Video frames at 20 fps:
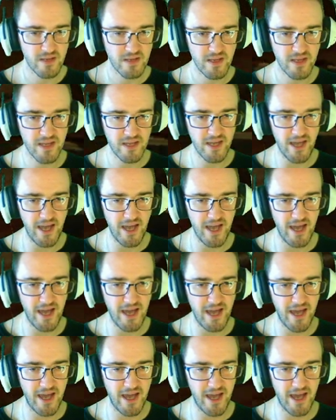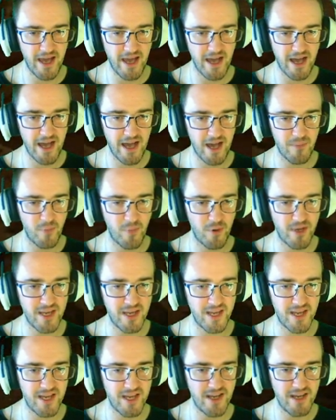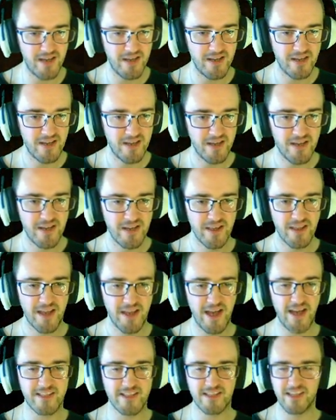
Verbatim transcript: Yeah, boy. That's the